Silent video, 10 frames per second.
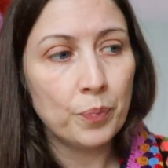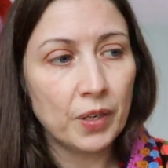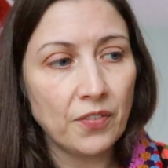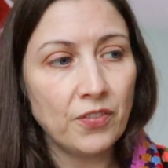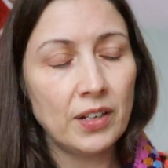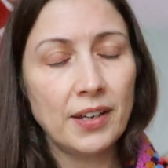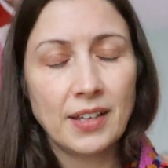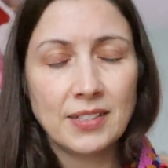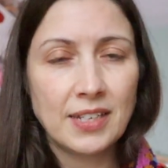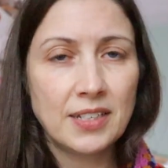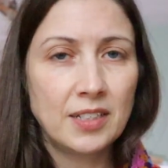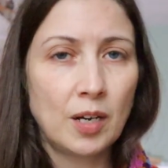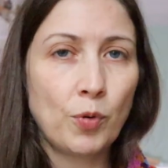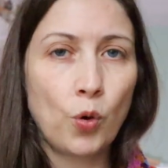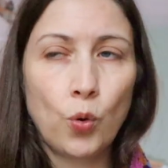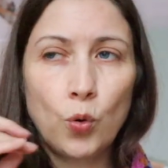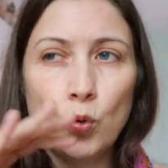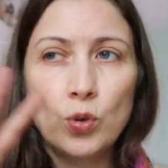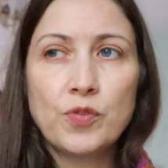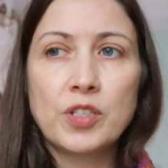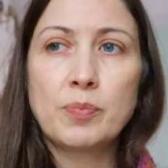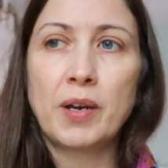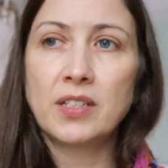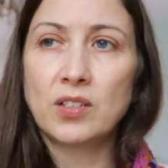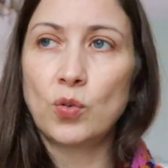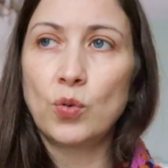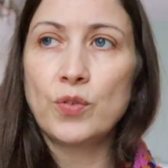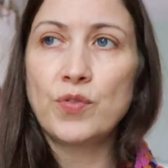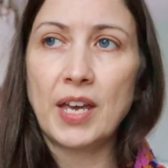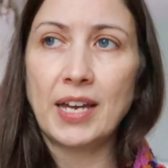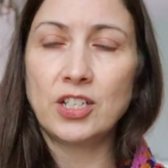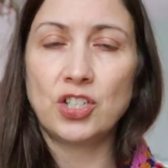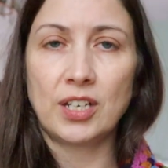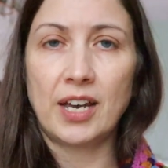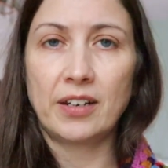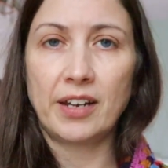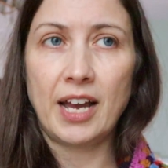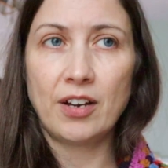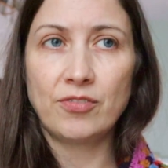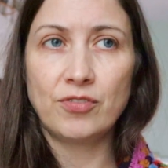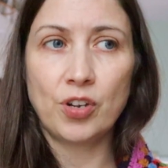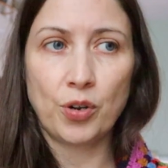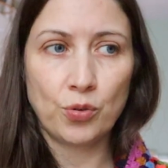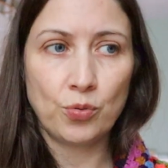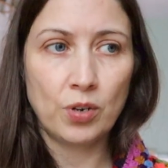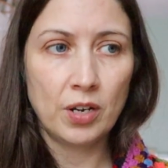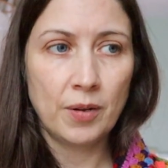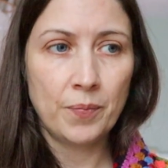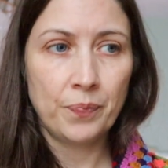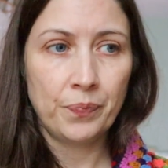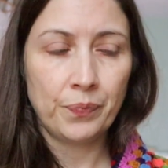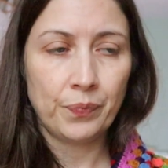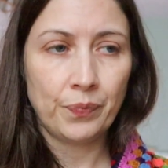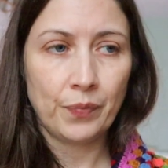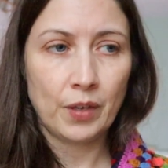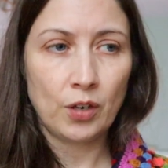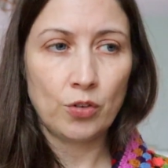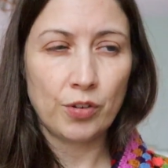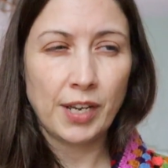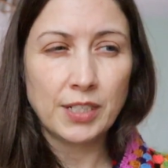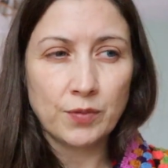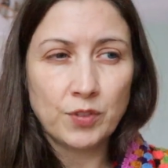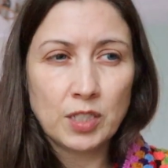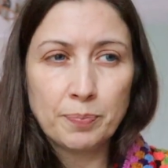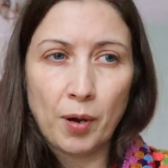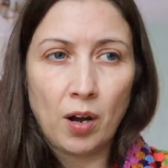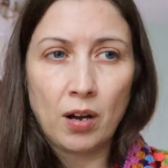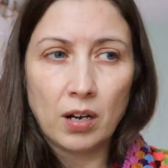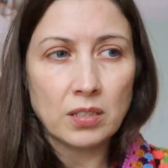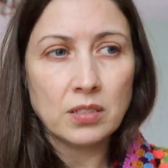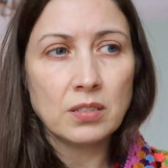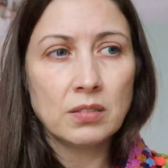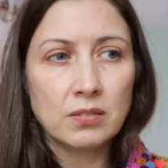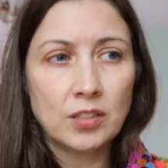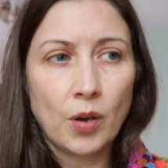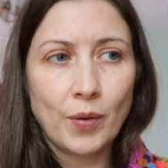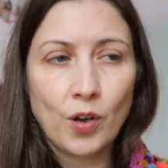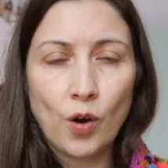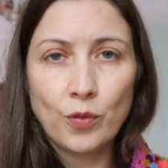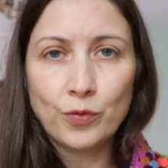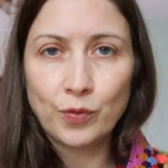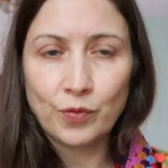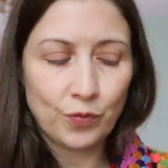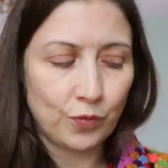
but I feel like that's taking up all of the space and all of the energy, and I have no creative sparks going off